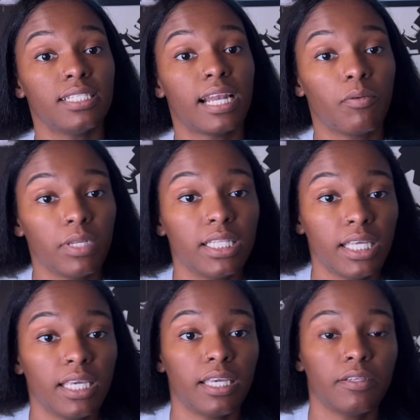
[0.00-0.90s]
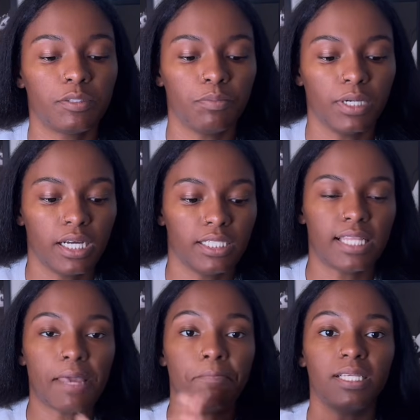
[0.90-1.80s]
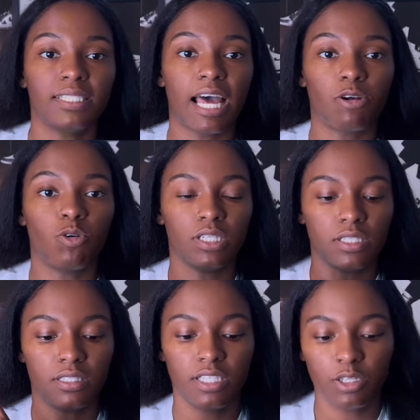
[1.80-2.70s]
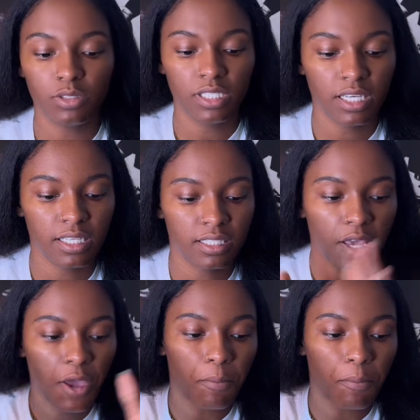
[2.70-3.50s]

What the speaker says: and I really think it's because they missed out on the steel tins.